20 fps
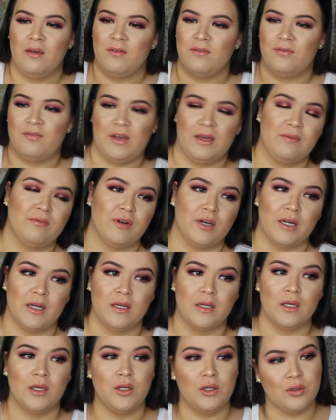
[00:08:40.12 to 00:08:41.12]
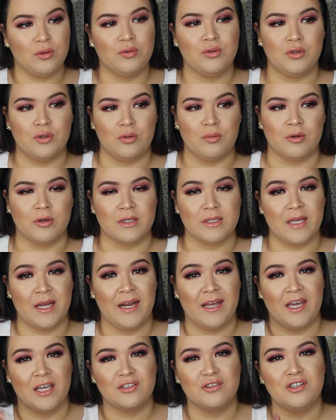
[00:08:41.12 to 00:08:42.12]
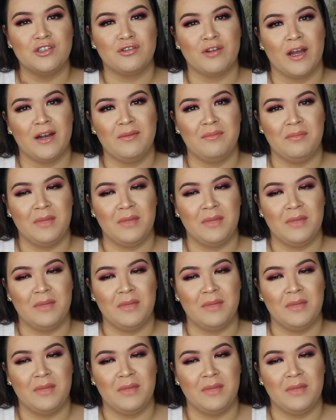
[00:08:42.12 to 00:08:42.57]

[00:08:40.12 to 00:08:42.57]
favorite YouTubers. And I actually tried